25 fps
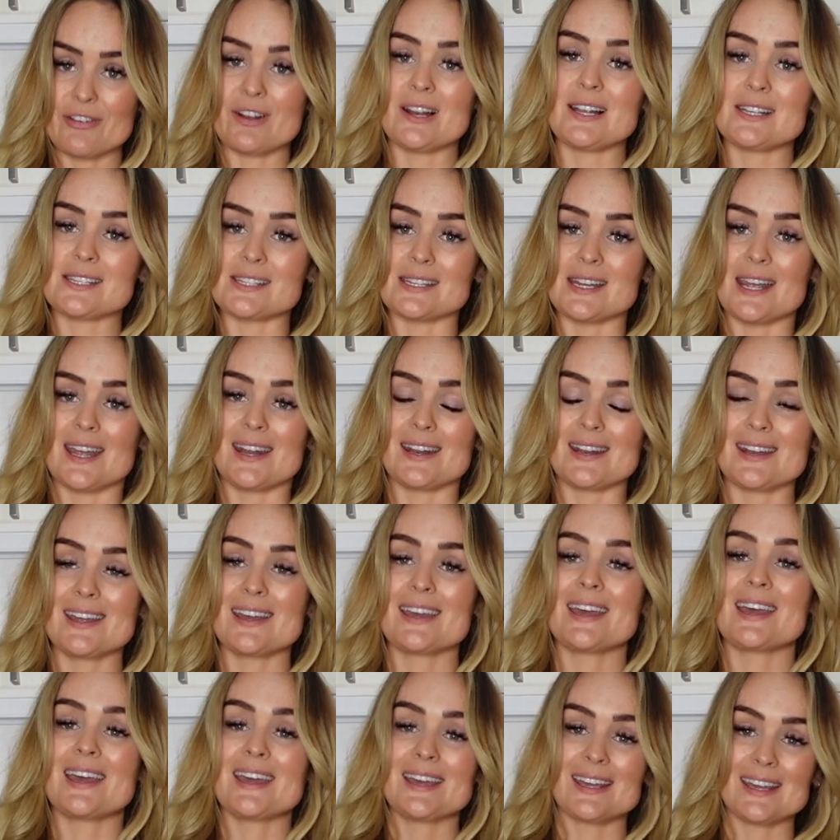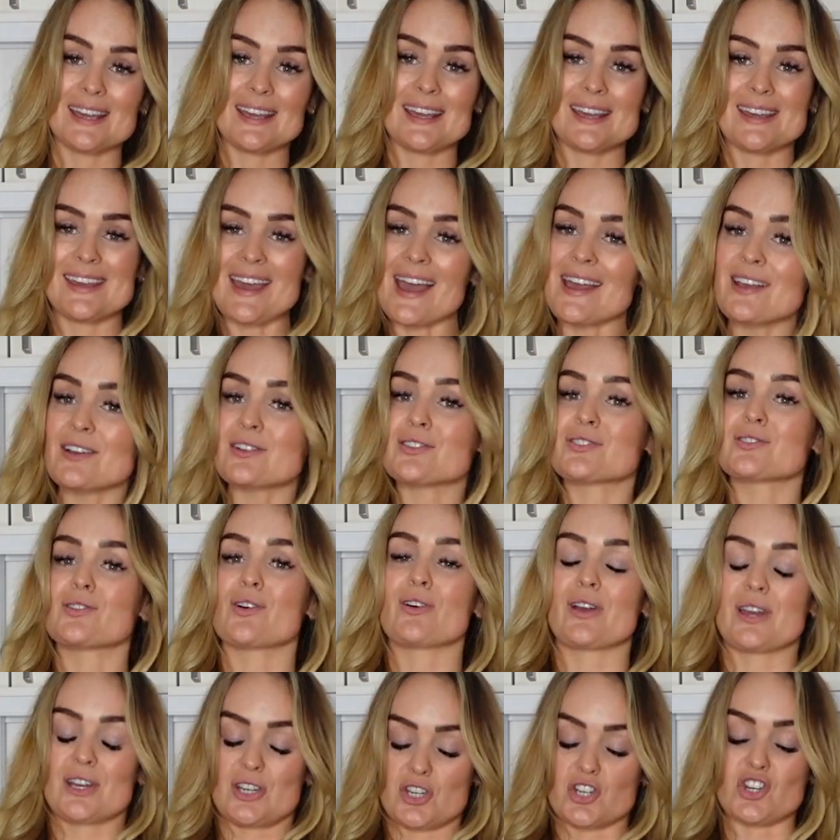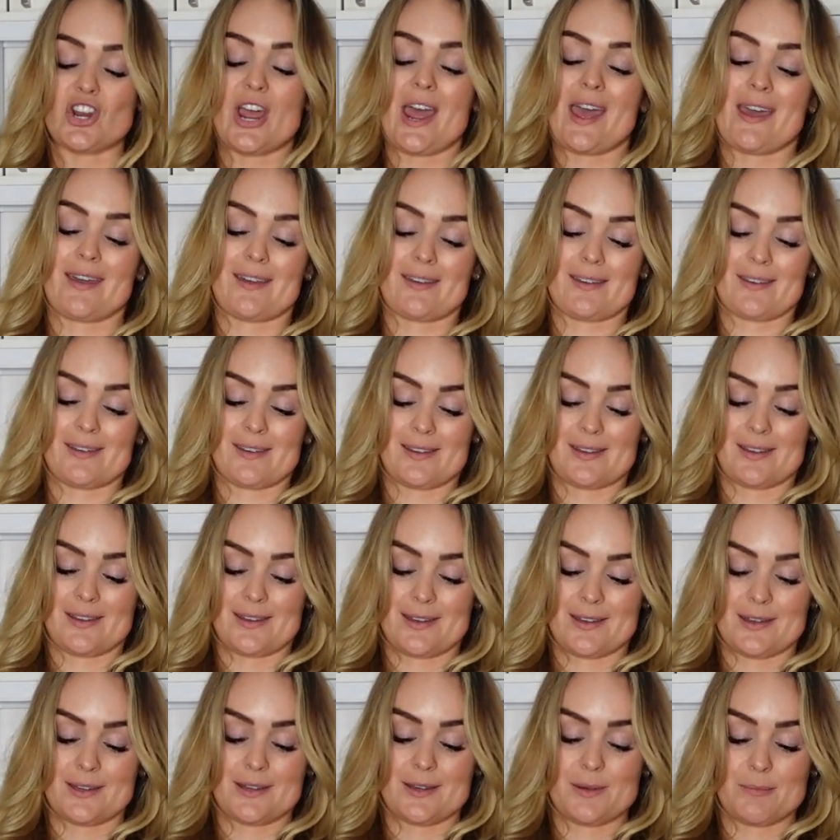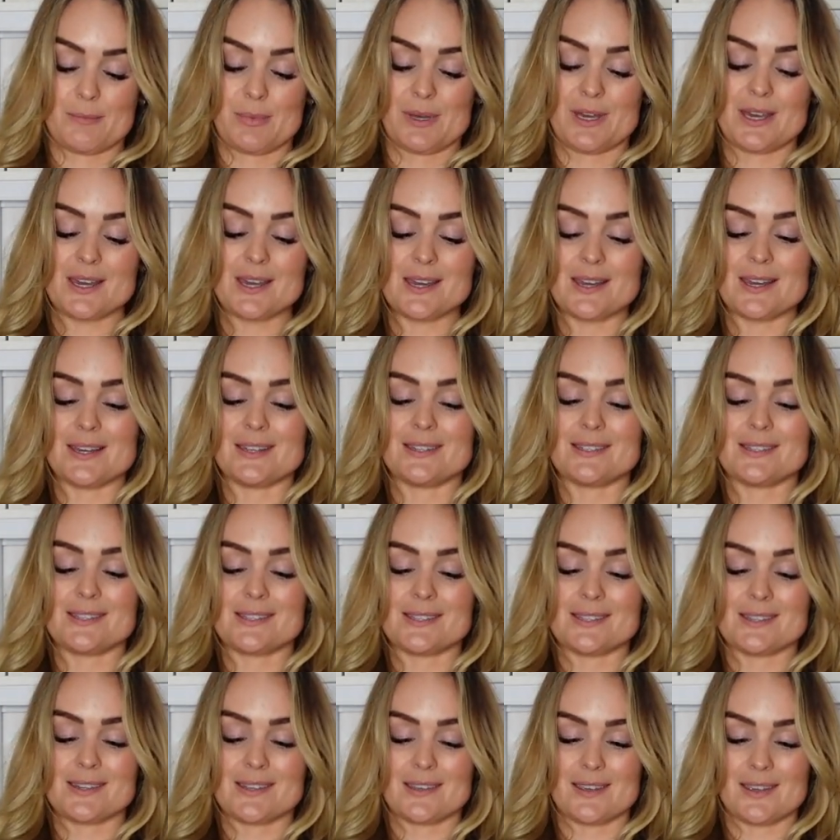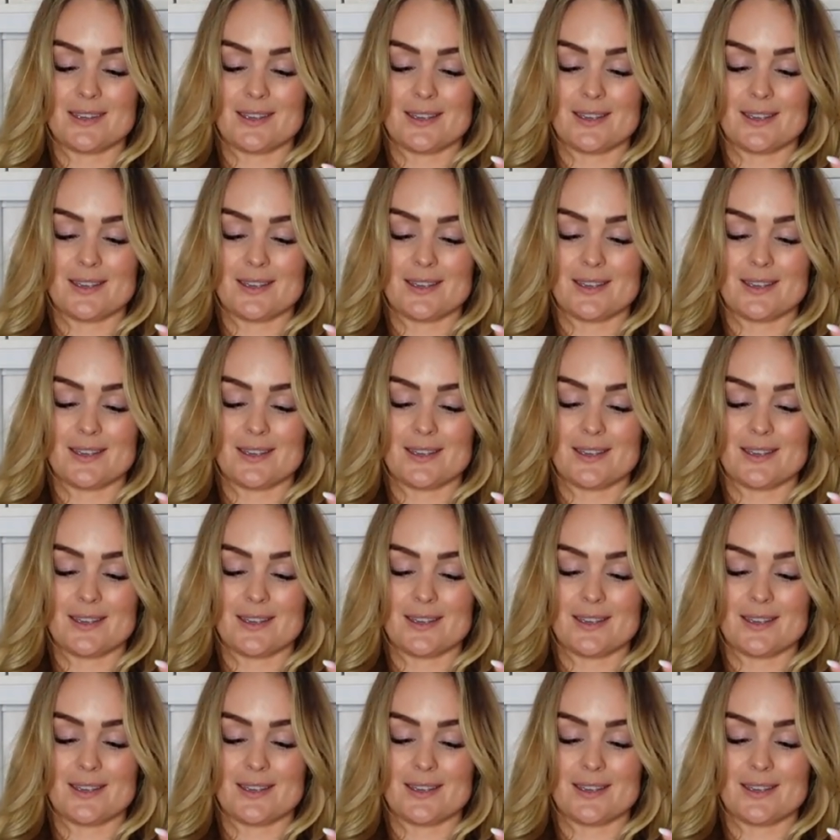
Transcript: you're listening, get your stock in check, because